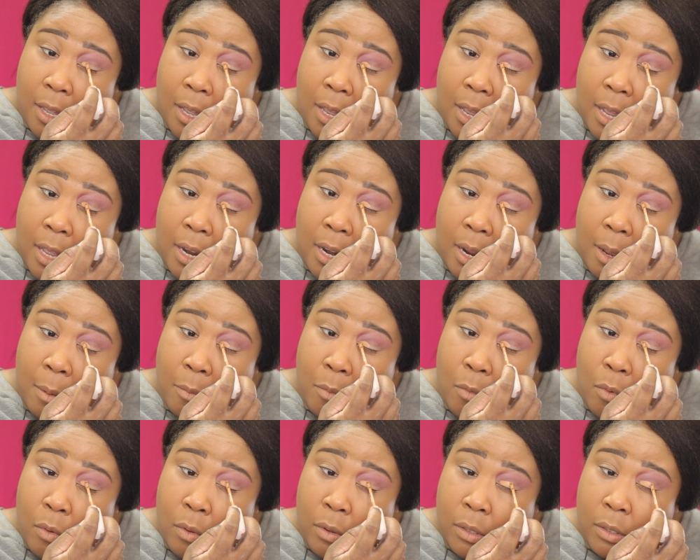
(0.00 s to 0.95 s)
And I'm
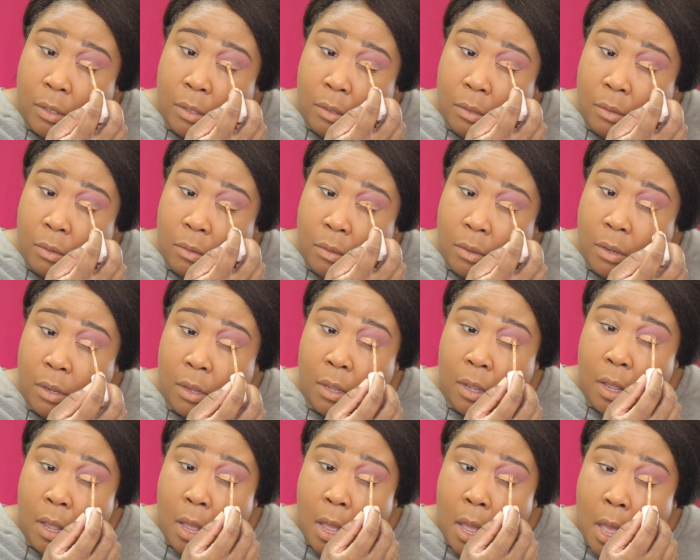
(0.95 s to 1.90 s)
going to
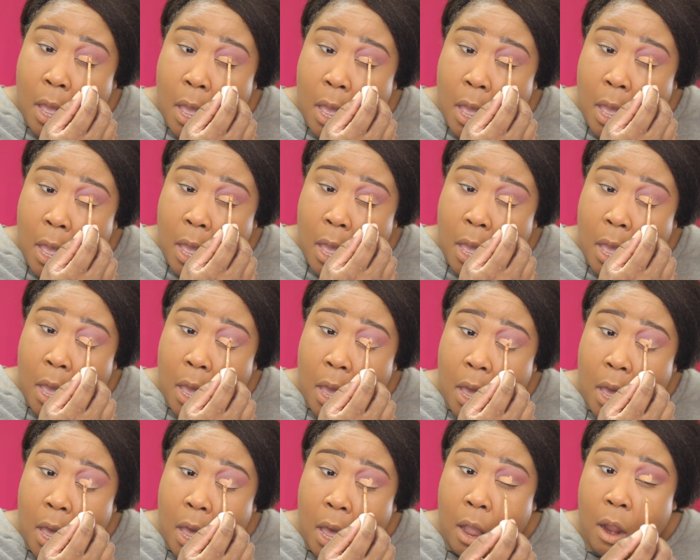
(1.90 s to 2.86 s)

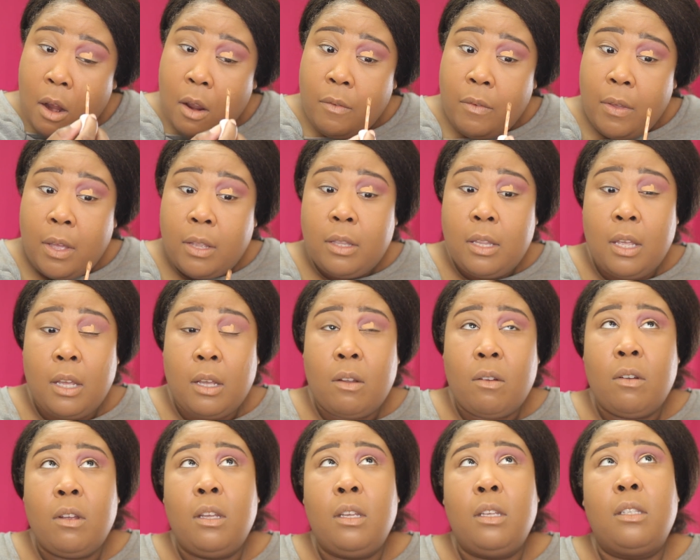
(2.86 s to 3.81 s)
carve out that
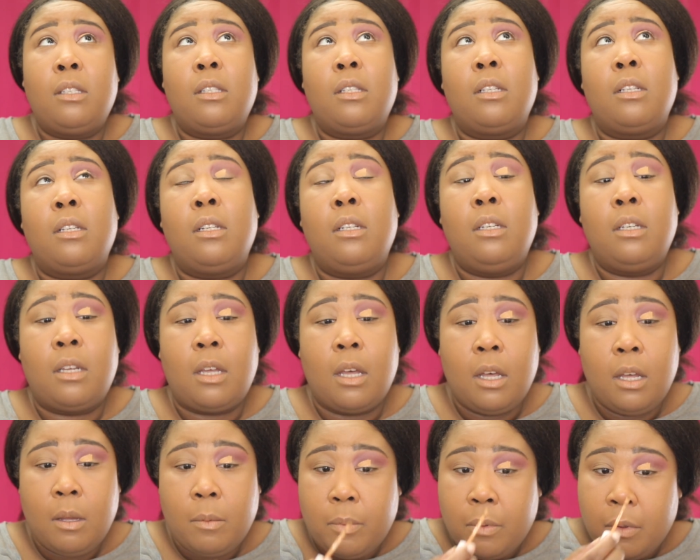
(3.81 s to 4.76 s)
crease, look
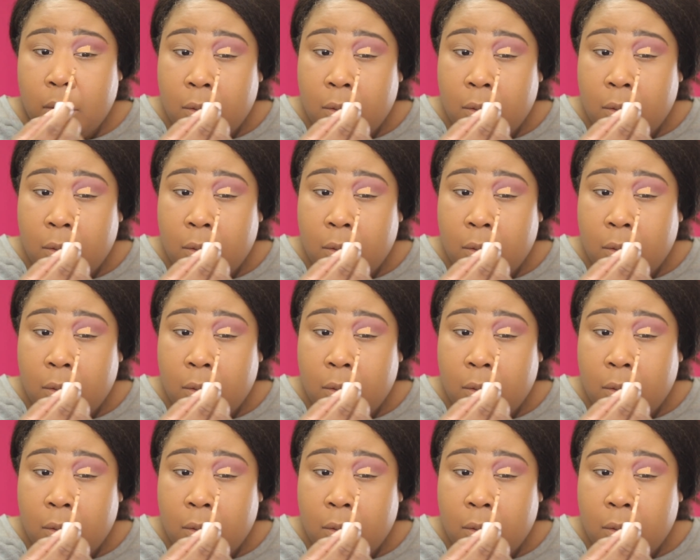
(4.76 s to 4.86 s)
up.